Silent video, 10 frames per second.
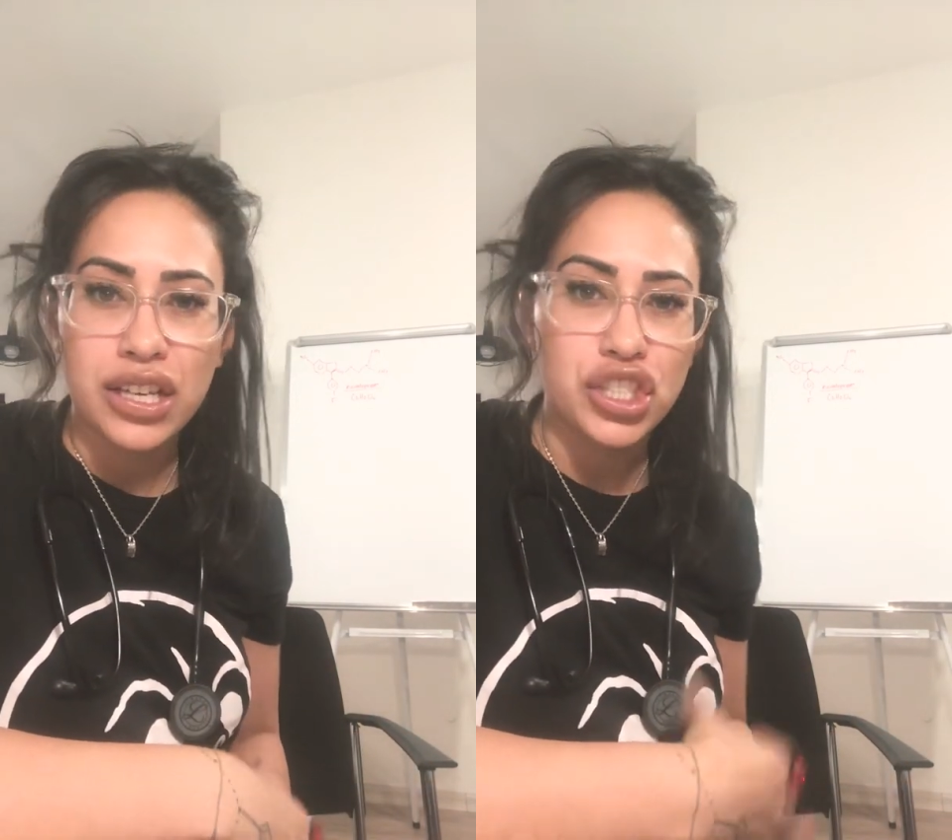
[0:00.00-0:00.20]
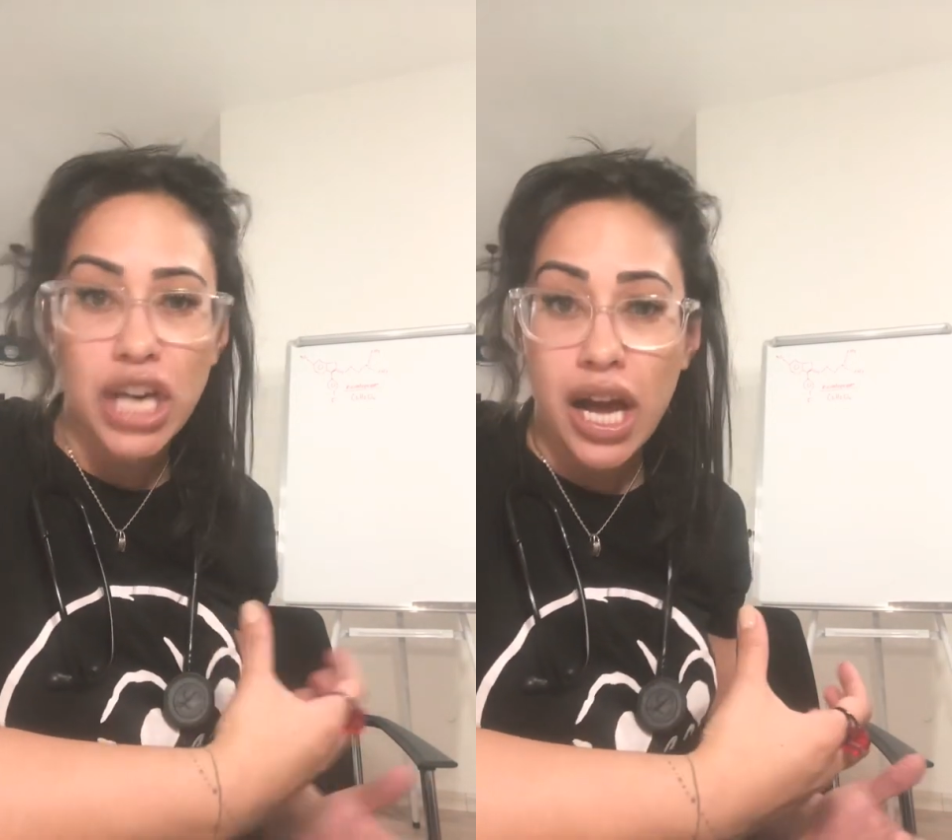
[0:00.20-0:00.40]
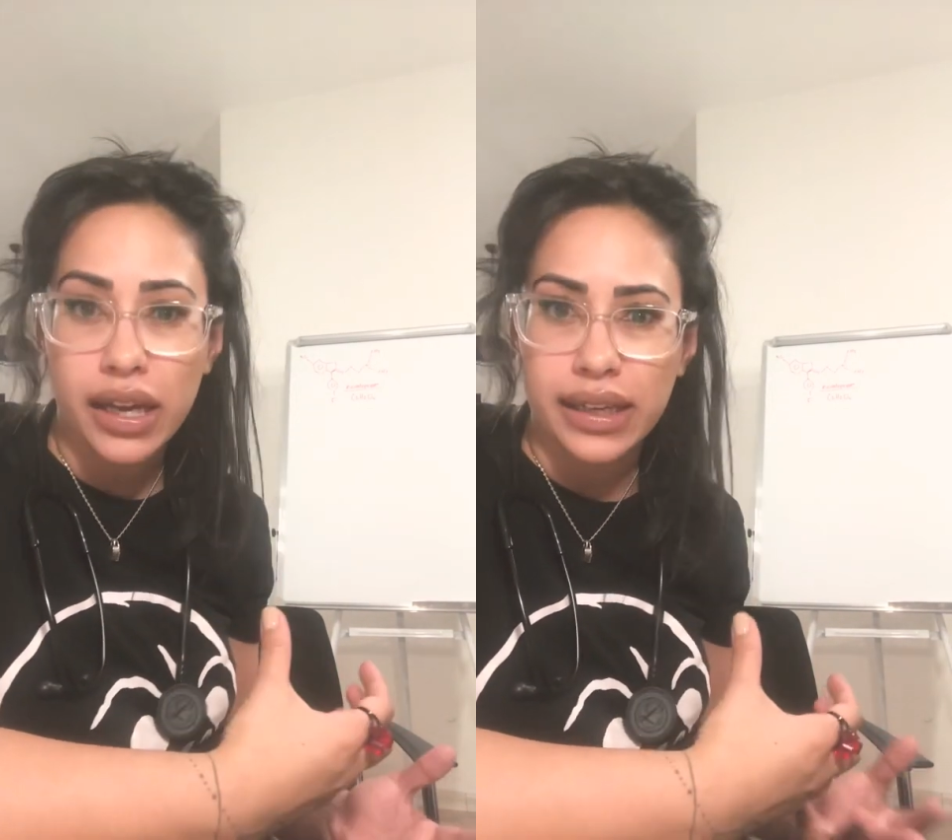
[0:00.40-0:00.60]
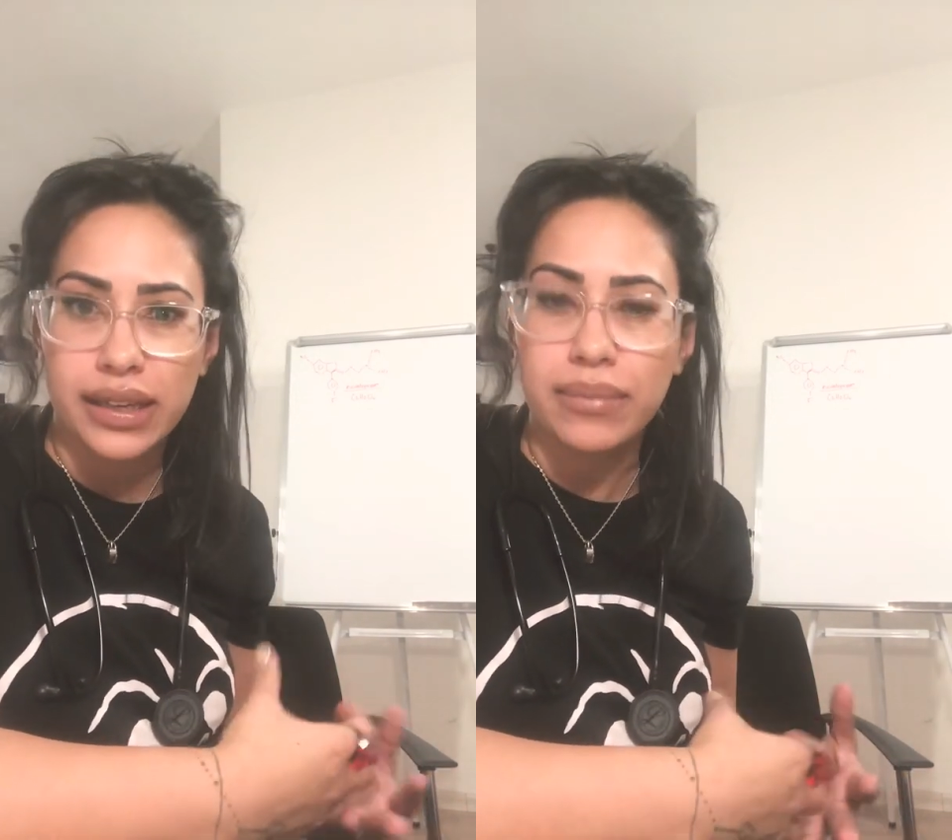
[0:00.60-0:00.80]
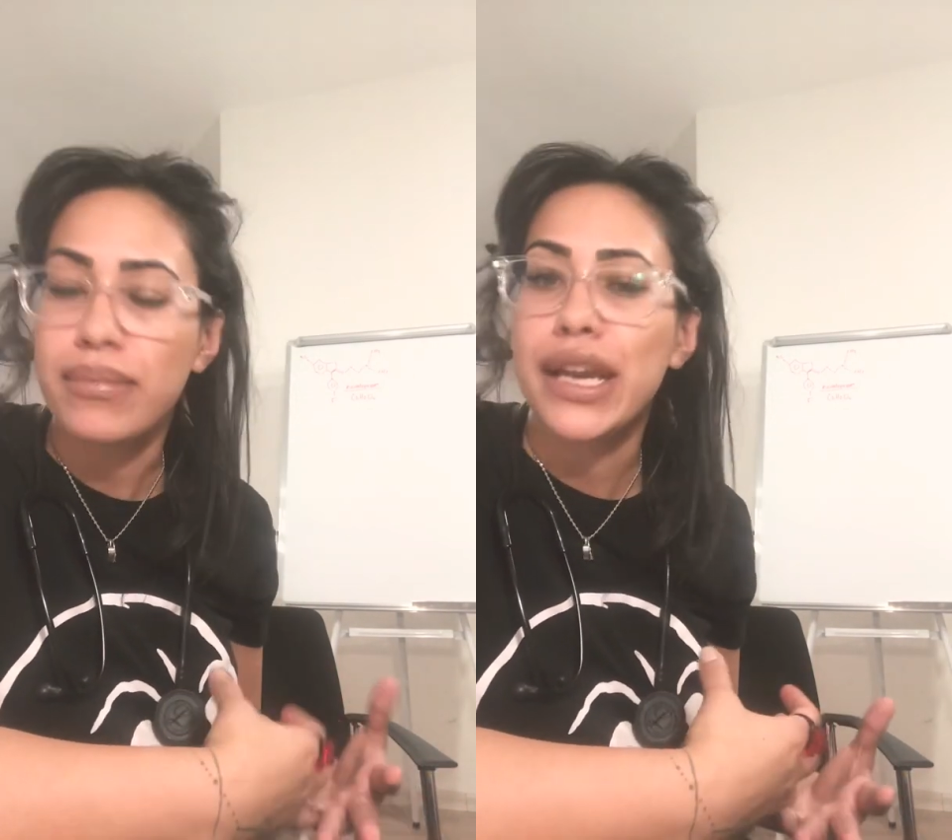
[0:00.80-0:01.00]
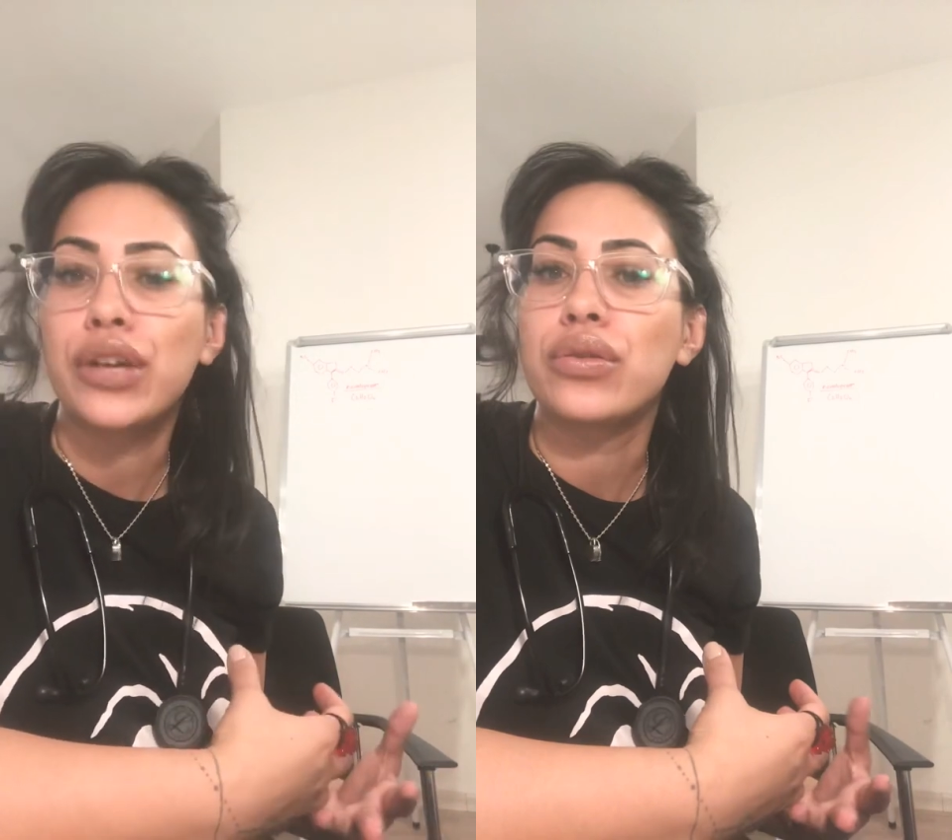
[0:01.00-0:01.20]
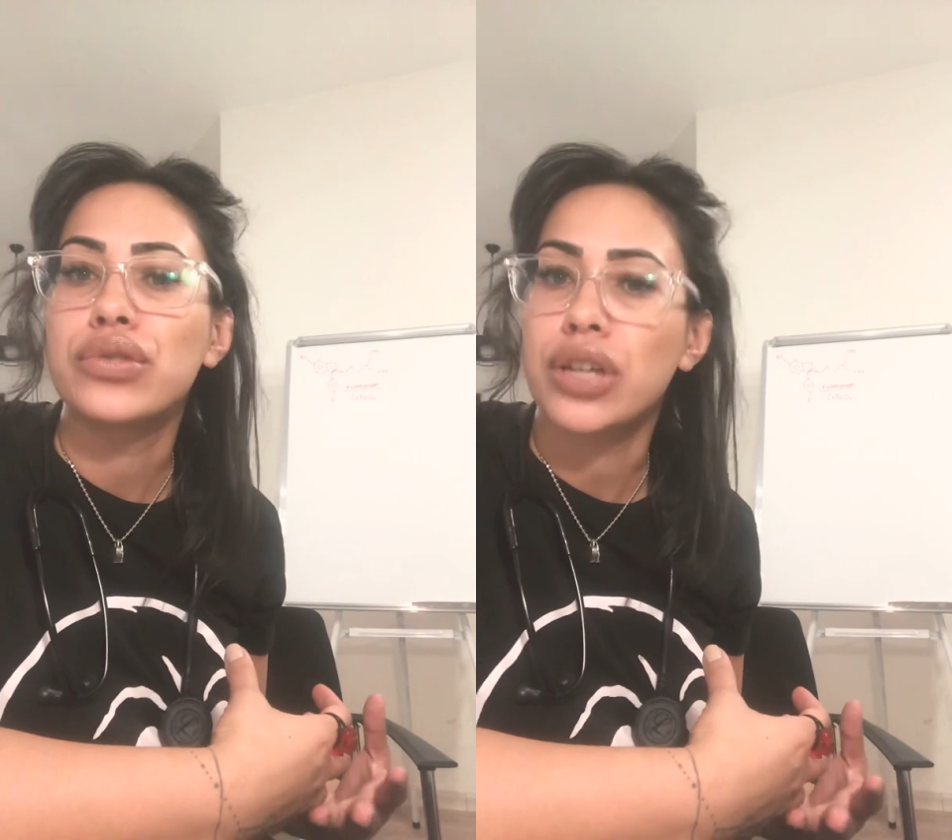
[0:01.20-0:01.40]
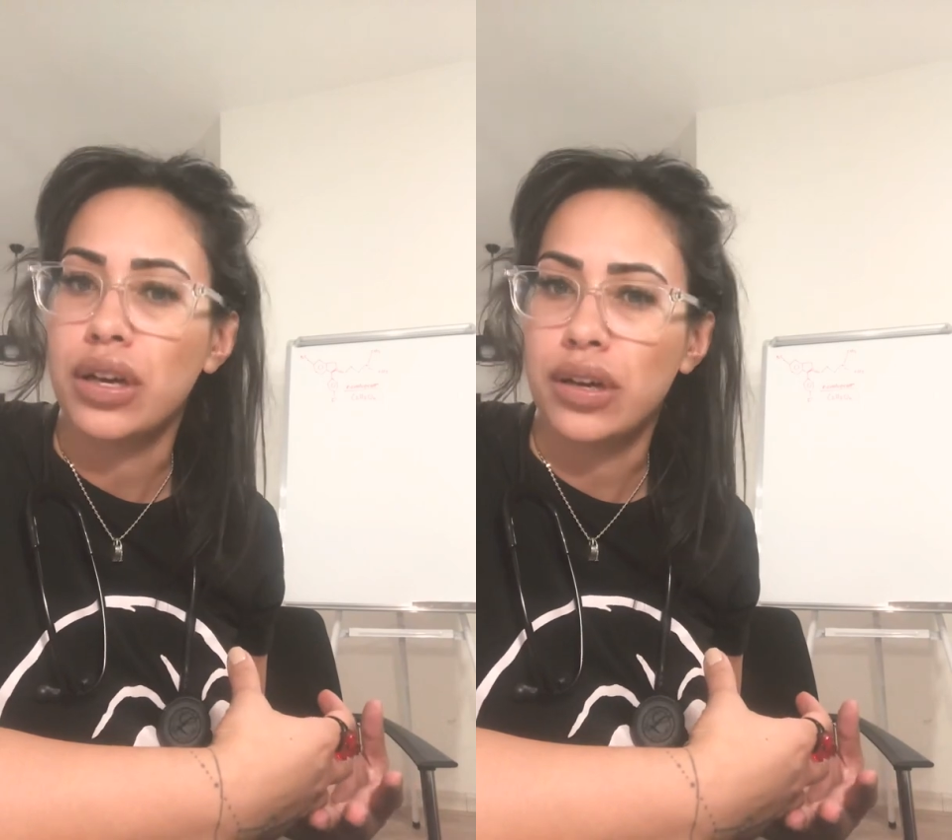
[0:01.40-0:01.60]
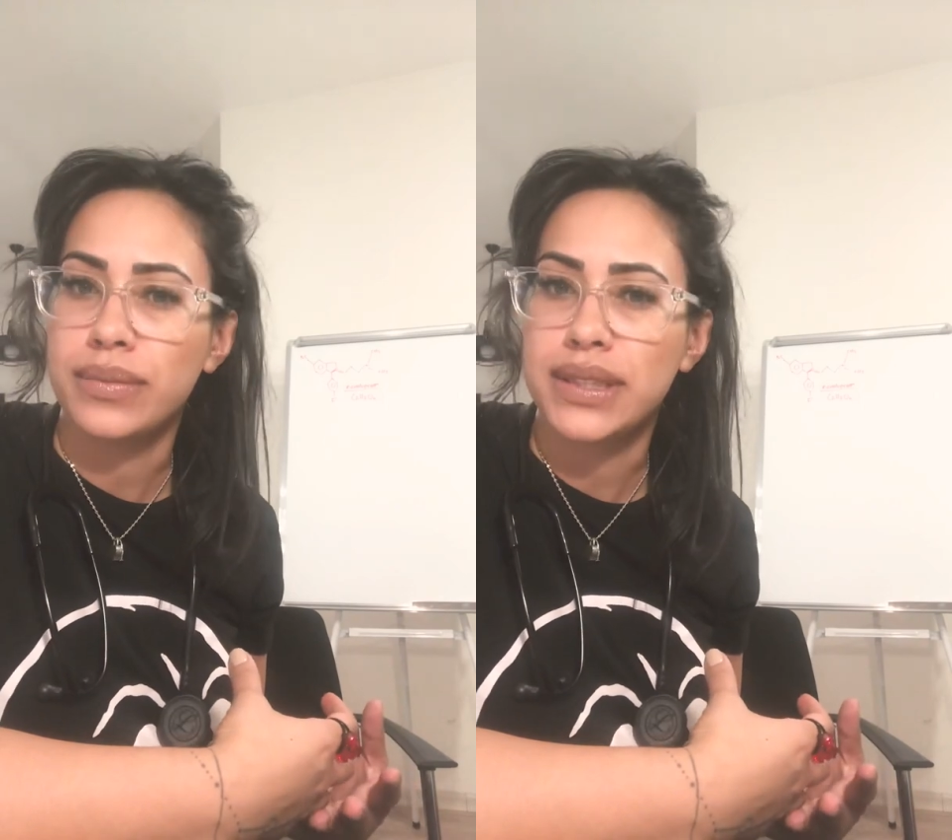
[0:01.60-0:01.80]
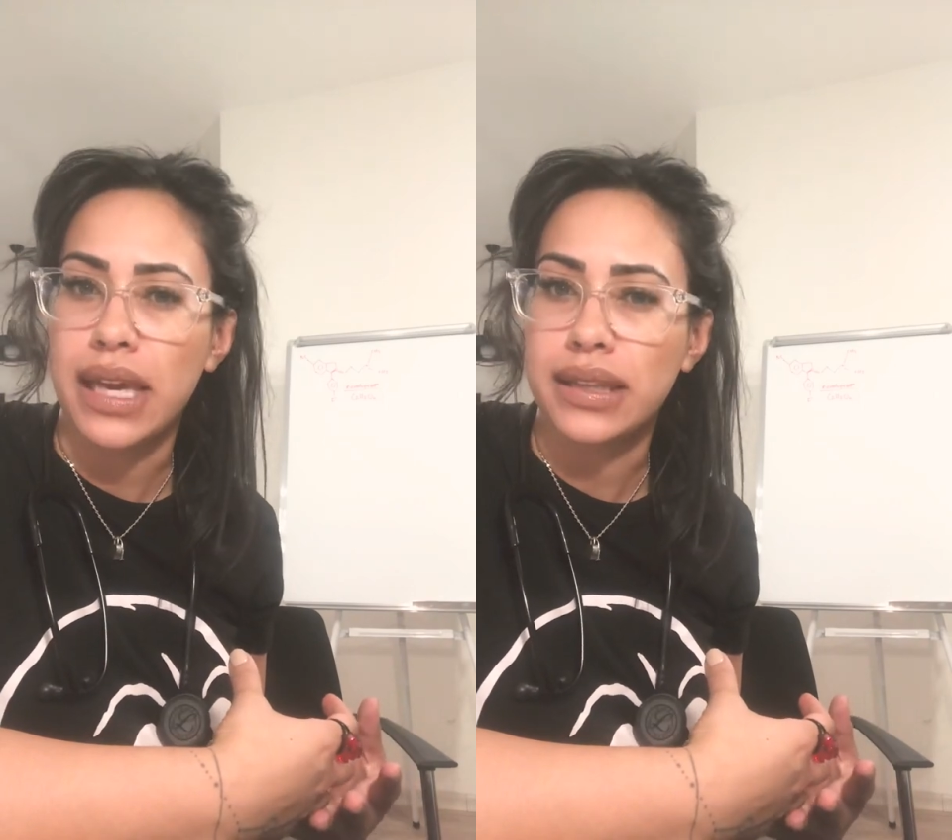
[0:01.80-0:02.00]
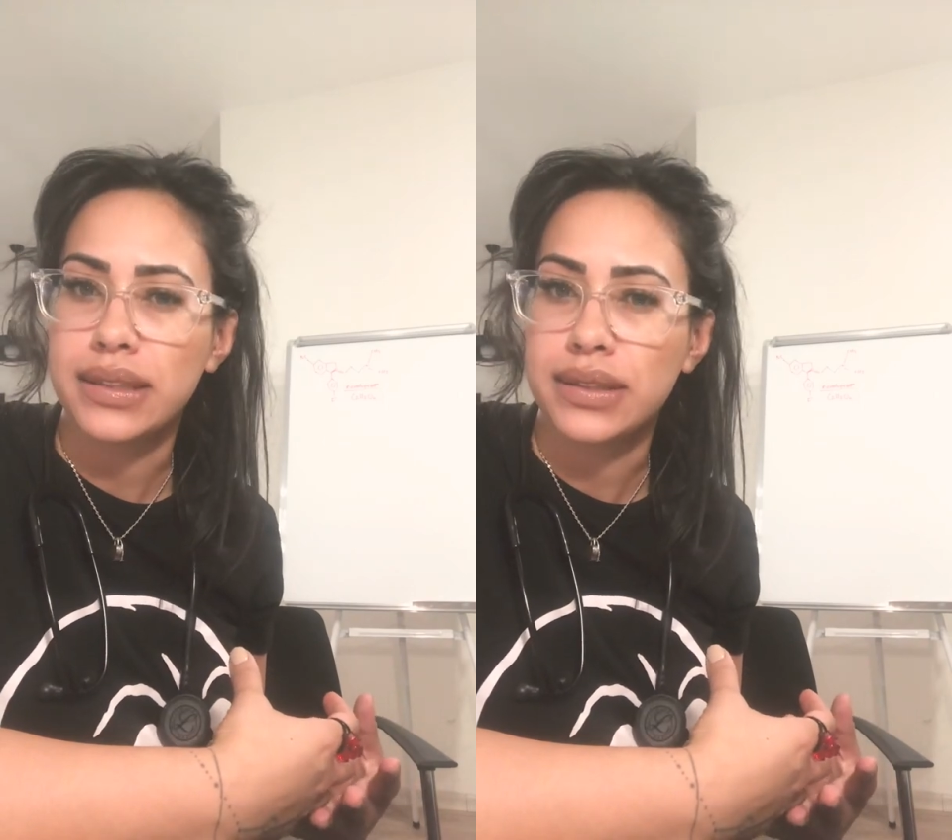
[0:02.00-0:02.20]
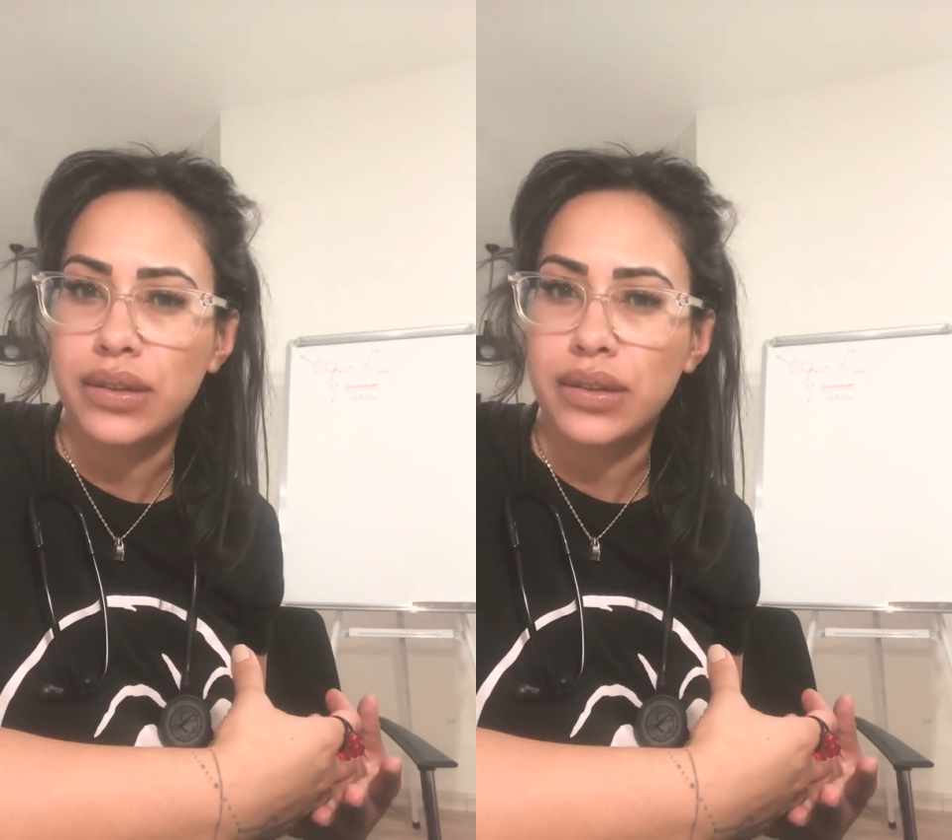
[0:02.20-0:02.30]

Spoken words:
jargon and medical terms that's